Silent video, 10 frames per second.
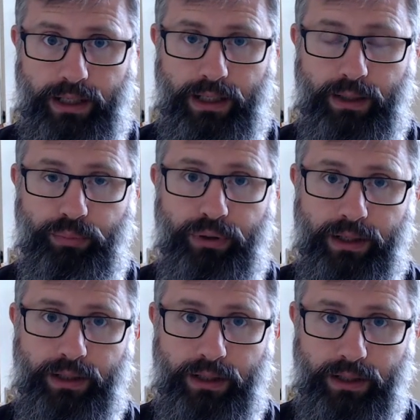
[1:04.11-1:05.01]
the
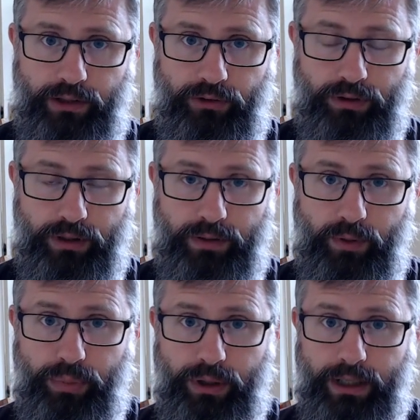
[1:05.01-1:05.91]
print edition of
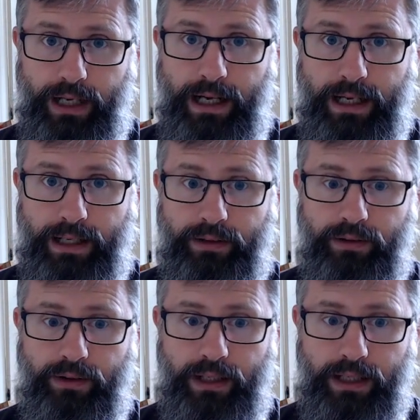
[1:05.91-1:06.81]
the book
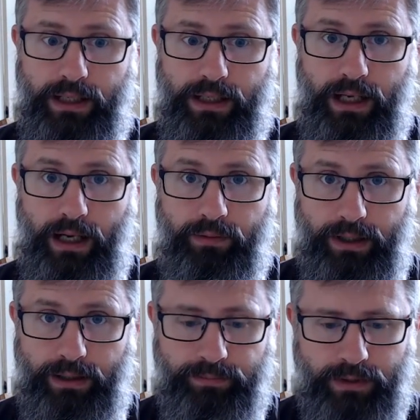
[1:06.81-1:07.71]
and the
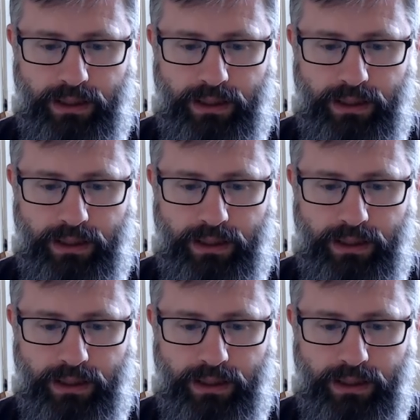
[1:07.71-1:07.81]
cover.